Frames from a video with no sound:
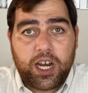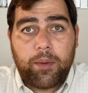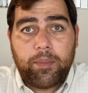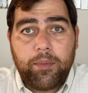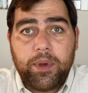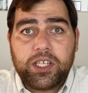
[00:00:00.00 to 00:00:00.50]
up
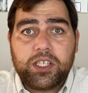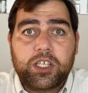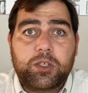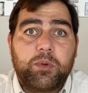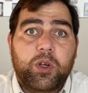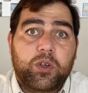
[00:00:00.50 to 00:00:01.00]
a
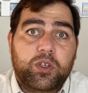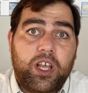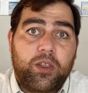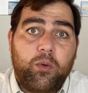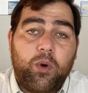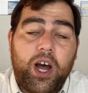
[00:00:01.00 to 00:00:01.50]
business, because
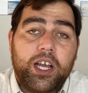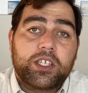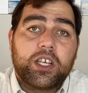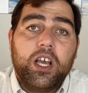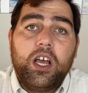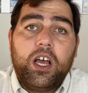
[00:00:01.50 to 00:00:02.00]

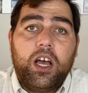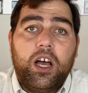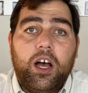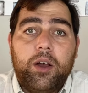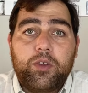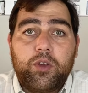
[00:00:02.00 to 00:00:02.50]
otherwise
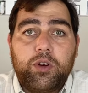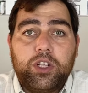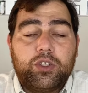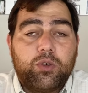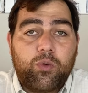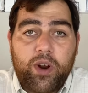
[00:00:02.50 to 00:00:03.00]
you need
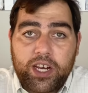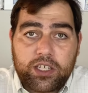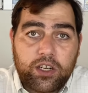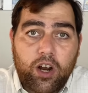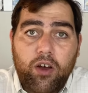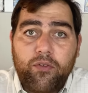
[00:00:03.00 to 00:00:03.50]
to rent
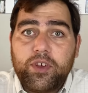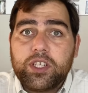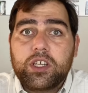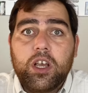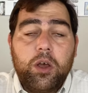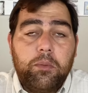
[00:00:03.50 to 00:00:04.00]
an
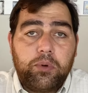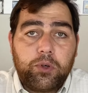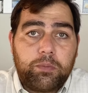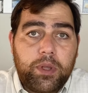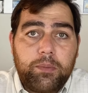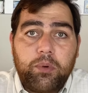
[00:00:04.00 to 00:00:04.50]
office, put
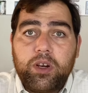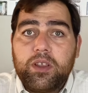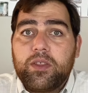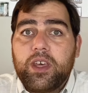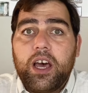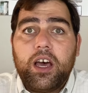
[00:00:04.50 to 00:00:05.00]
people in
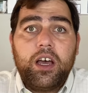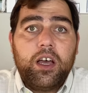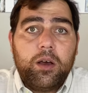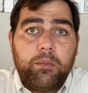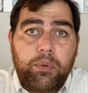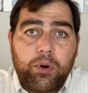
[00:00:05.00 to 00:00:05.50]
there,
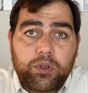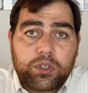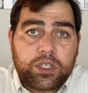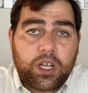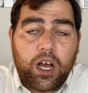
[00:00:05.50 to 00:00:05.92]
put